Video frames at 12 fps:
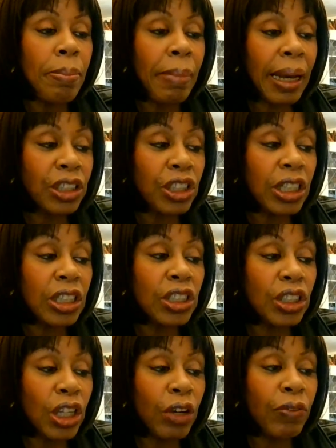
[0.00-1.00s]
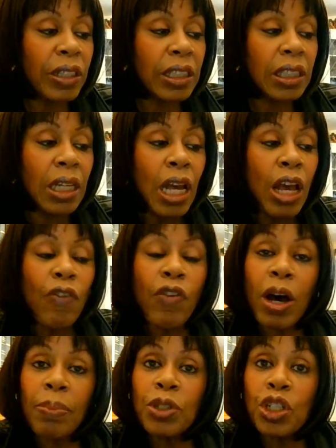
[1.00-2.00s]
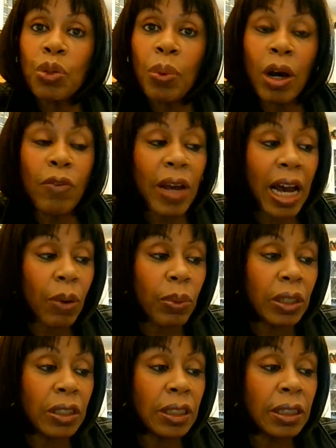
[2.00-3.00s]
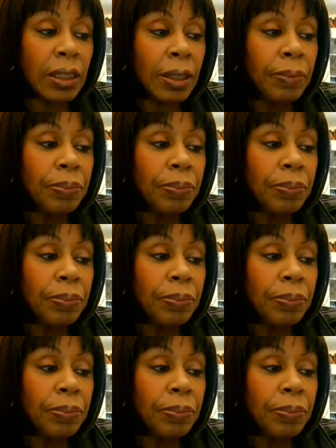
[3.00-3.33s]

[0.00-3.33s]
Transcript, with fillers: Matching Service for up to twelve hours